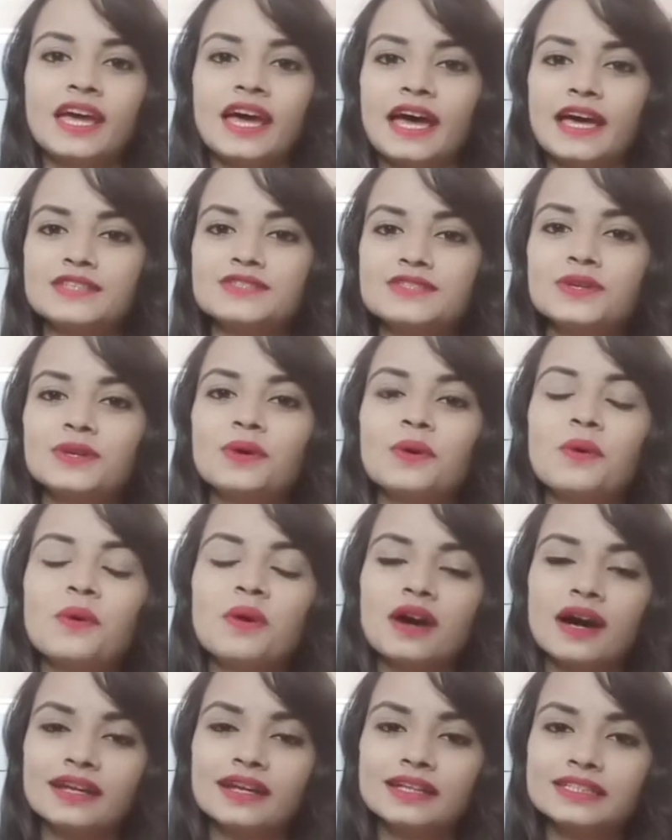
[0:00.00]
As you know,
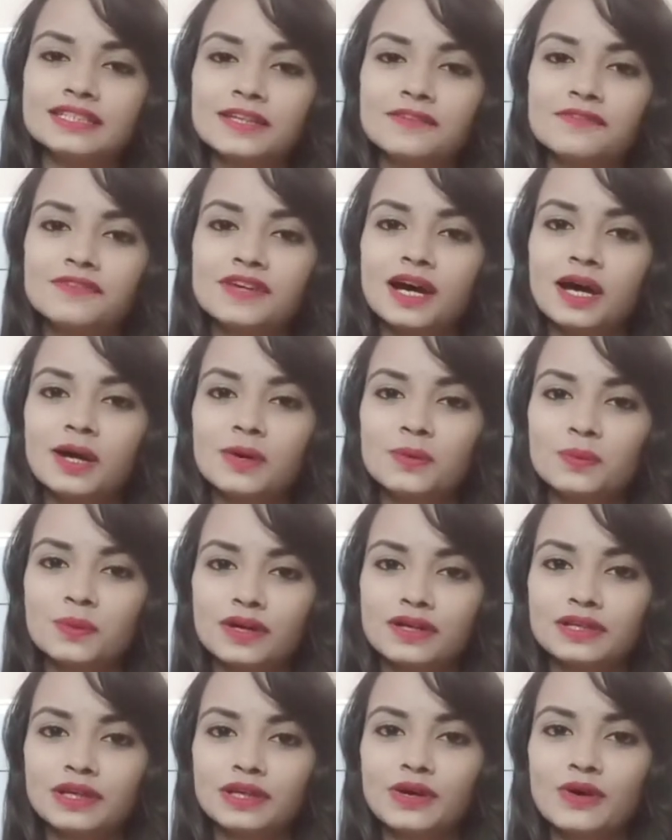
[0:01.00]
currently we are
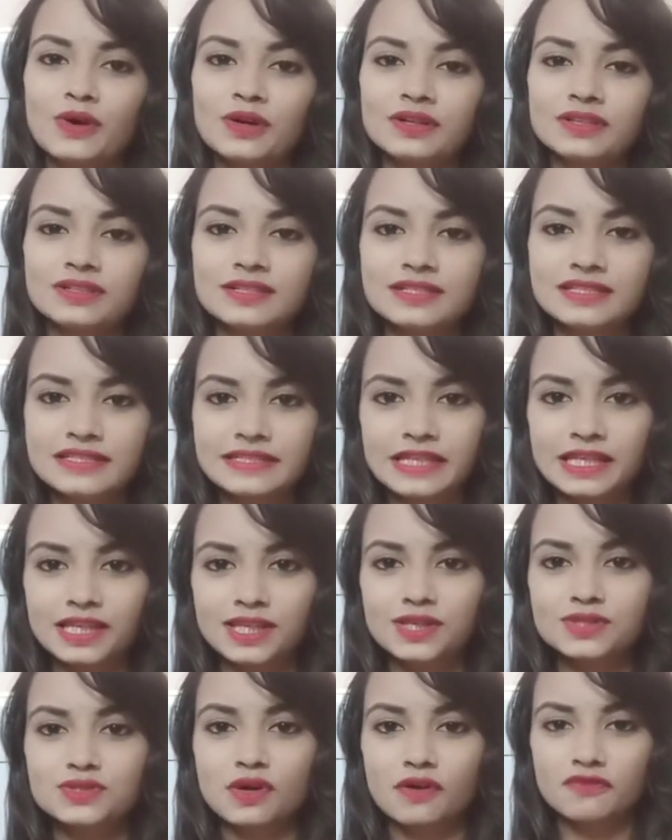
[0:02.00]
working on a
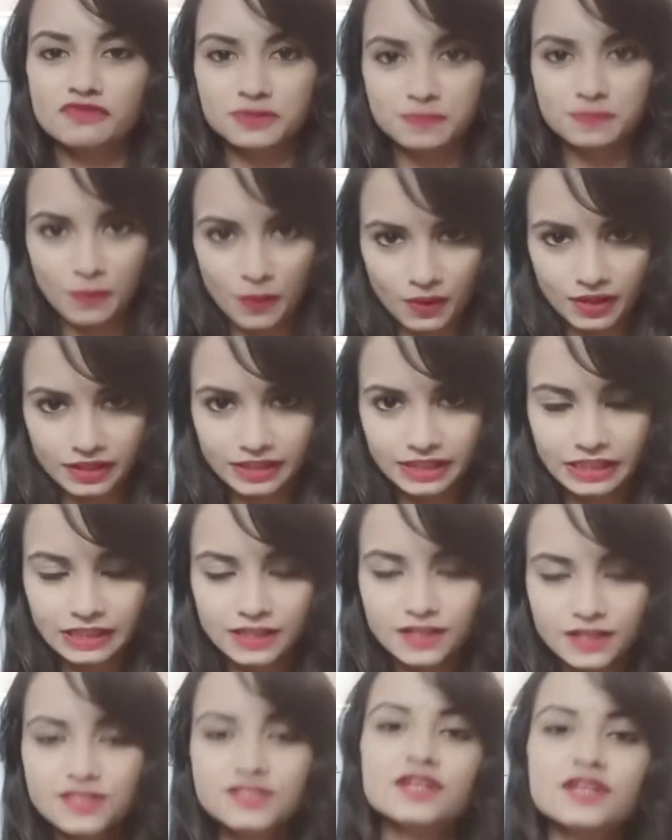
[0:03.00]
series of spoken
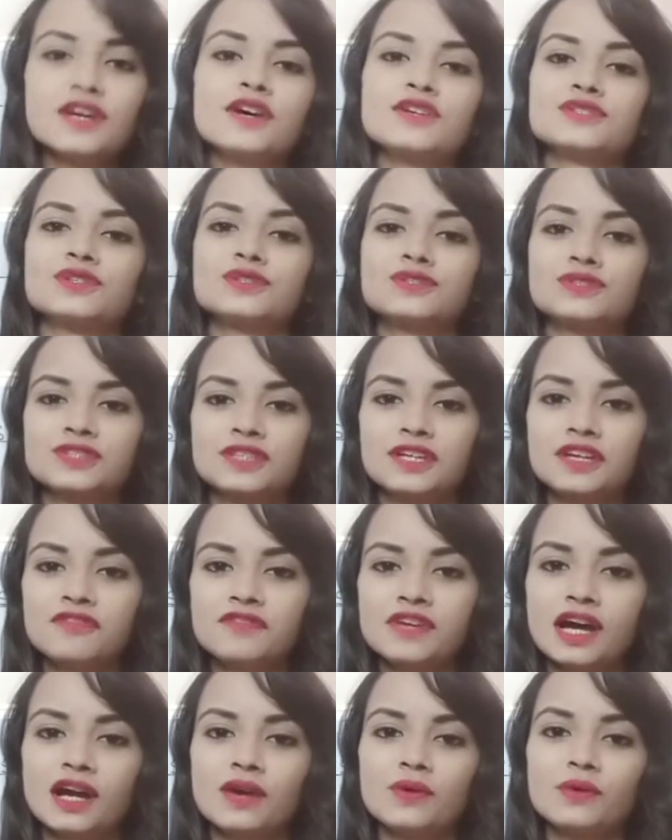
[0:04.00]
English. So today
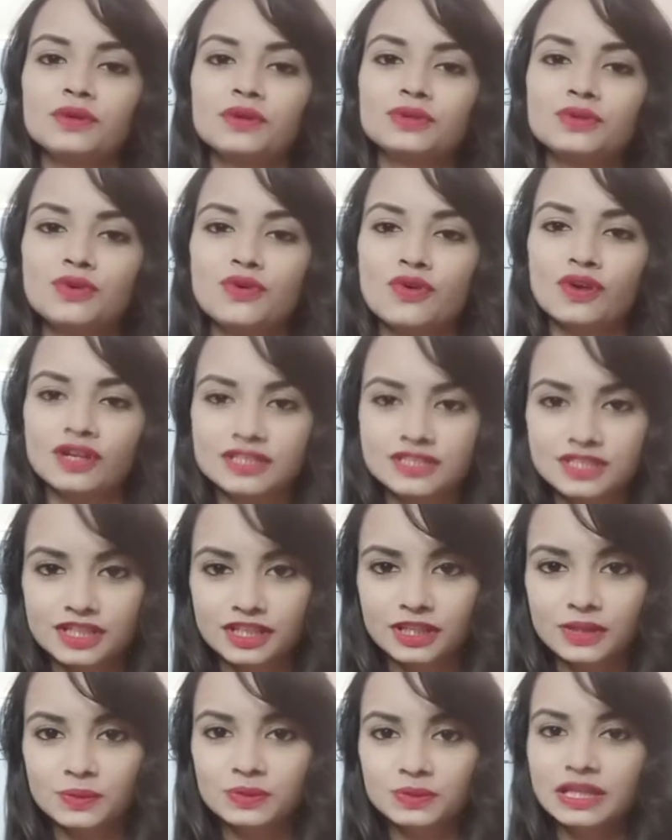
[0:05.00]
we are going to
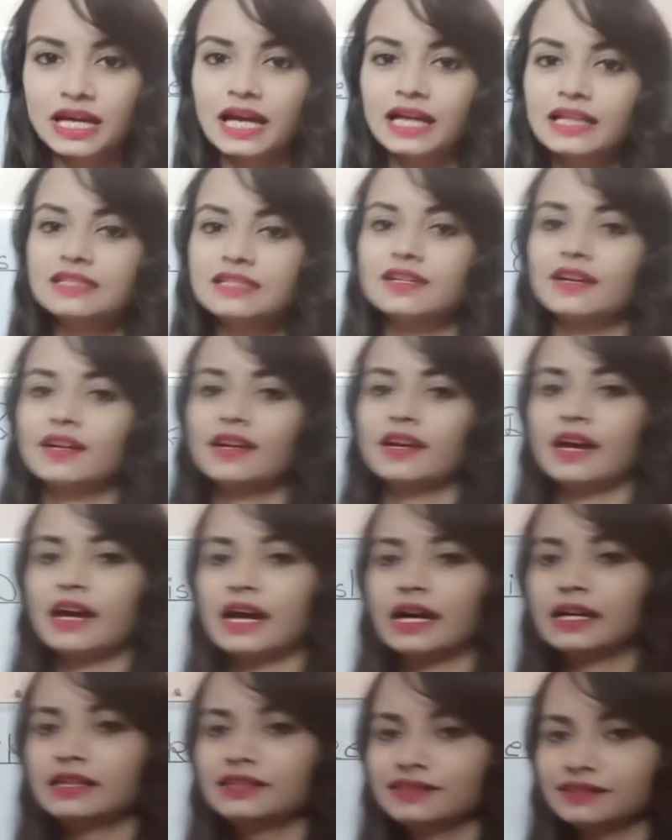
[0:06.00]
continue that,
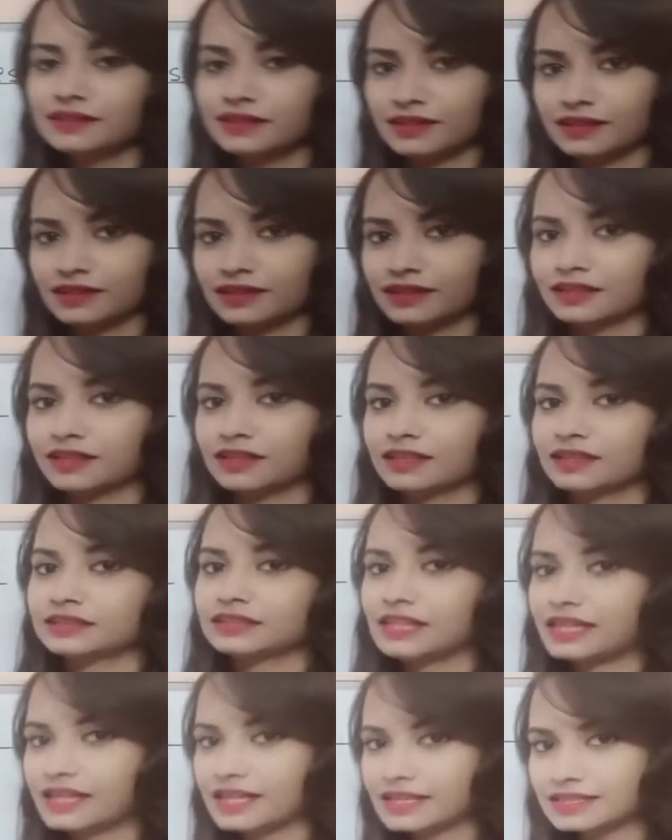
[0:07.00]
and
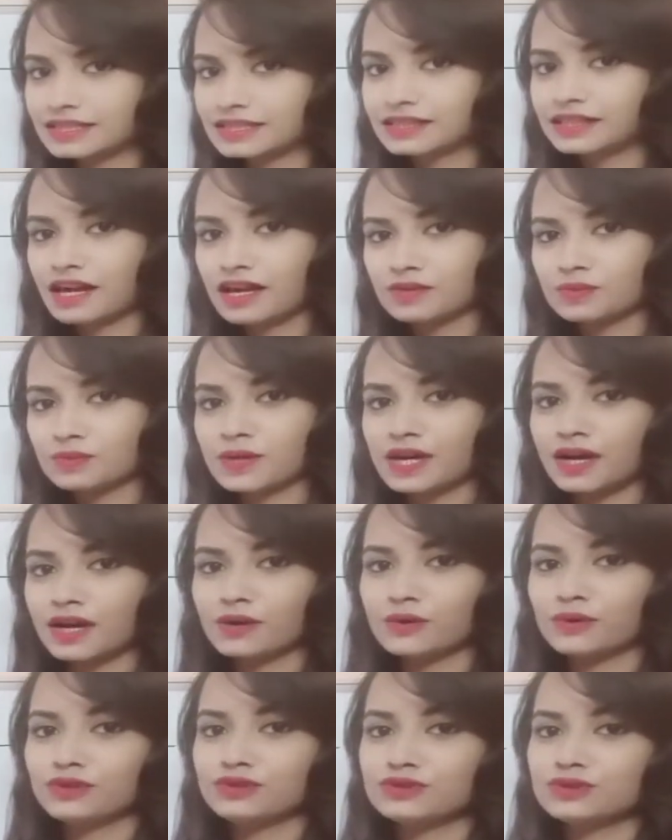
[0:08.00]
the lesson that we are
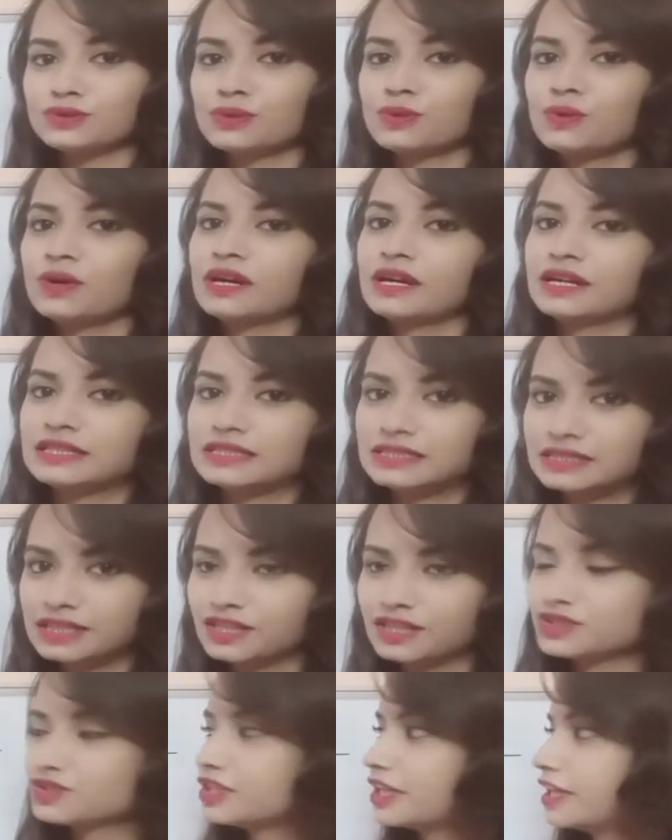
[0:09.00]
going to
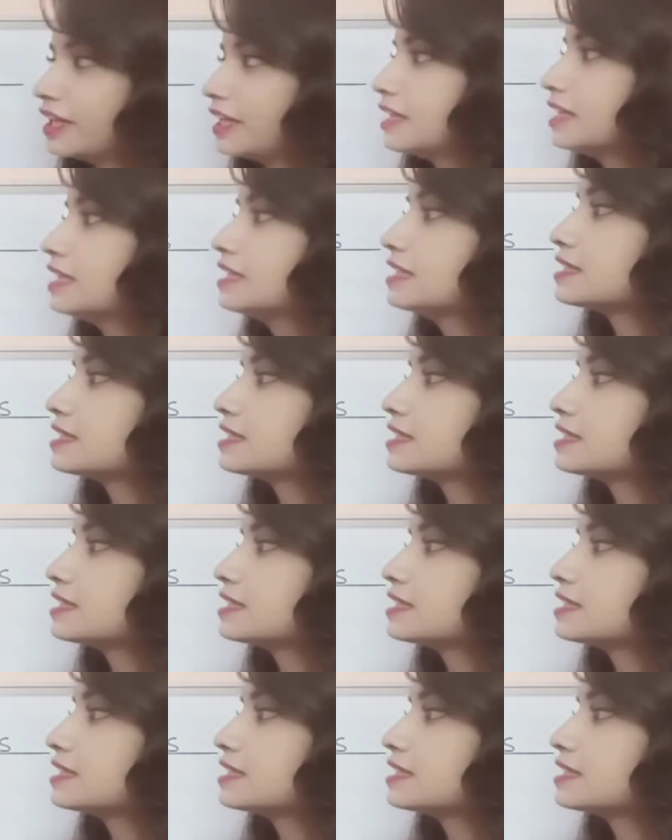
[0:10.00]
see today is